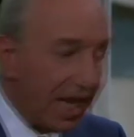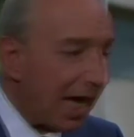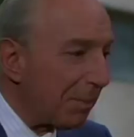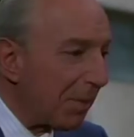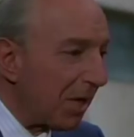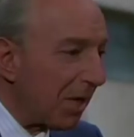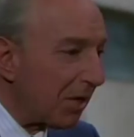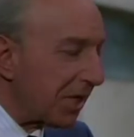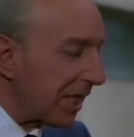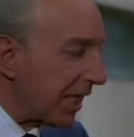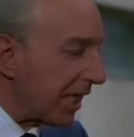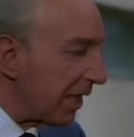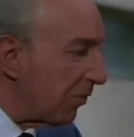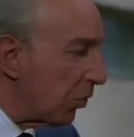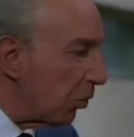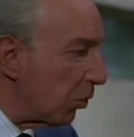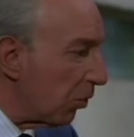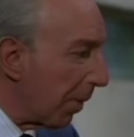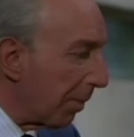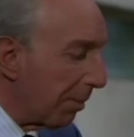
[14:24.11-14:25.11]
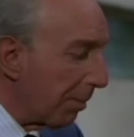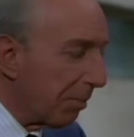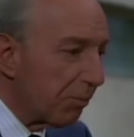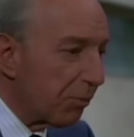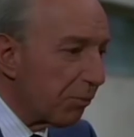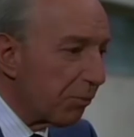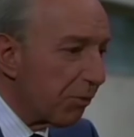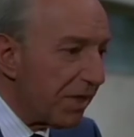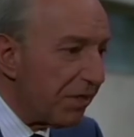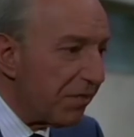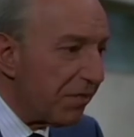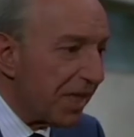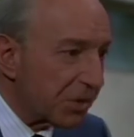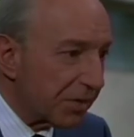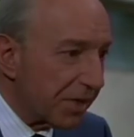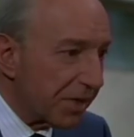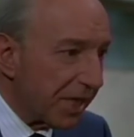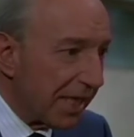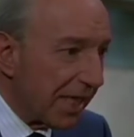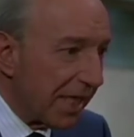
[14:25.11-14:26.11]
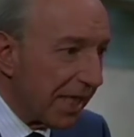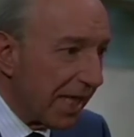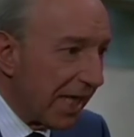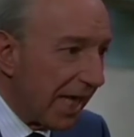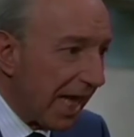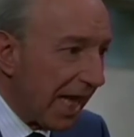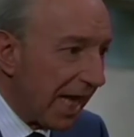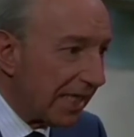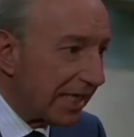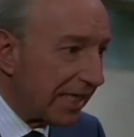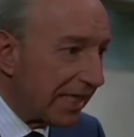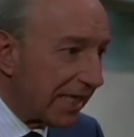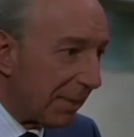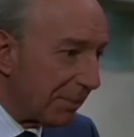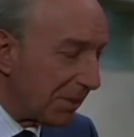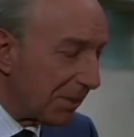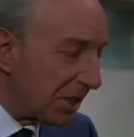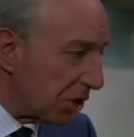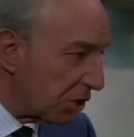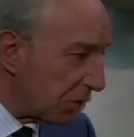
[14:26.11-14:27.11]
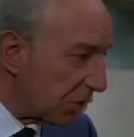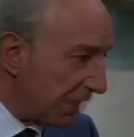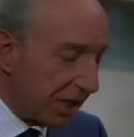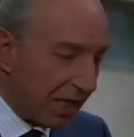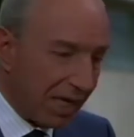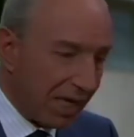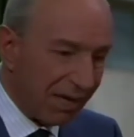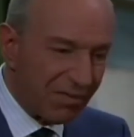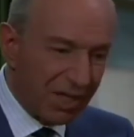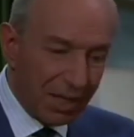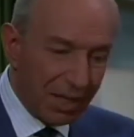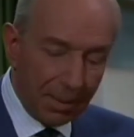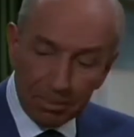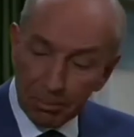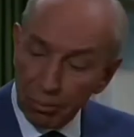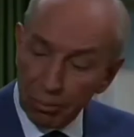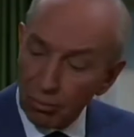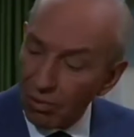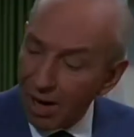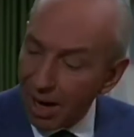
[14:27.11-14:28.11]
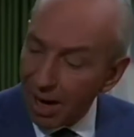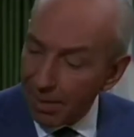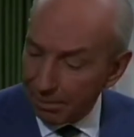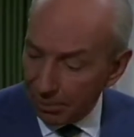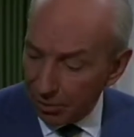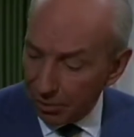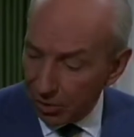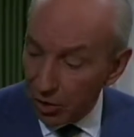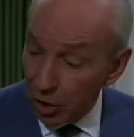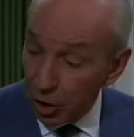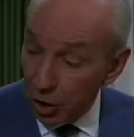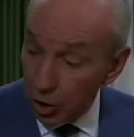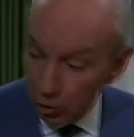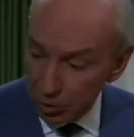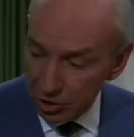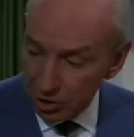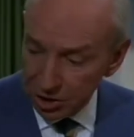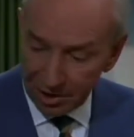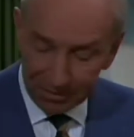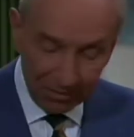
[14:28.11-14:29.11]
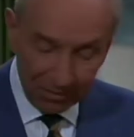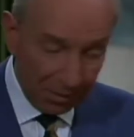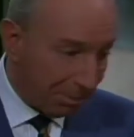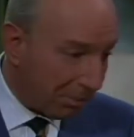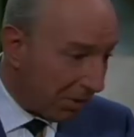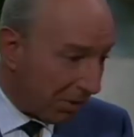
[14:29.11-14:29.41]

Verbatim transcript: I'm about to give you a brief history and demonstration of the proper use of a